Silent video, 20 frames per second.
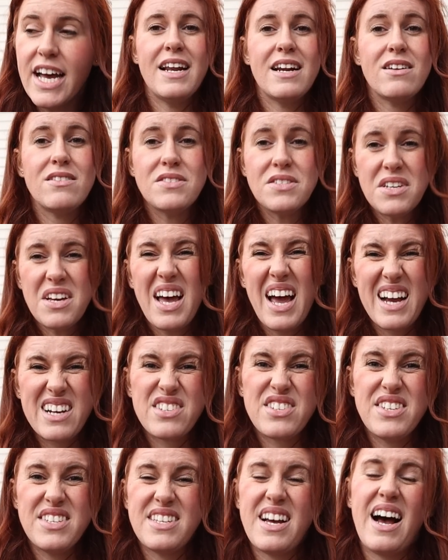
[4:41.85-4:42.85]
And it also
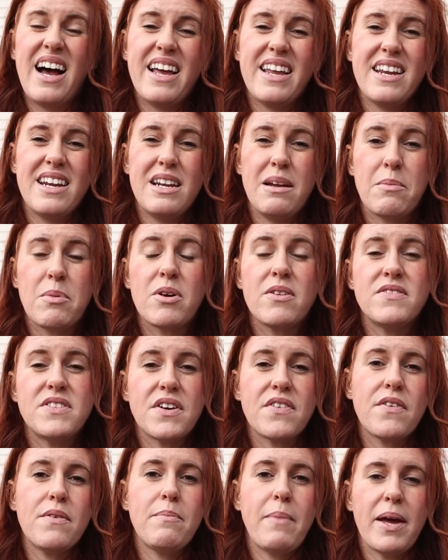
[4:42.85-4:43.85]
actually is high in a number of
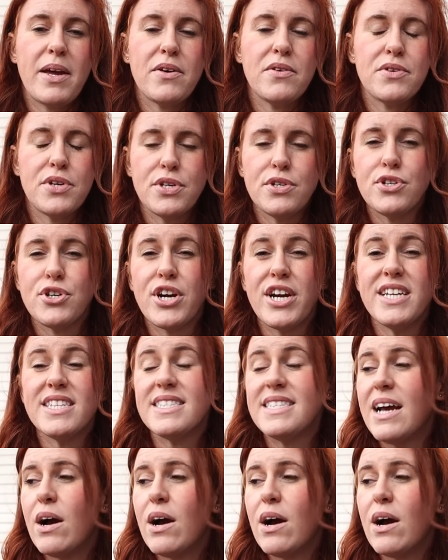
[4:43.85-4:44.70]
different micronutrients.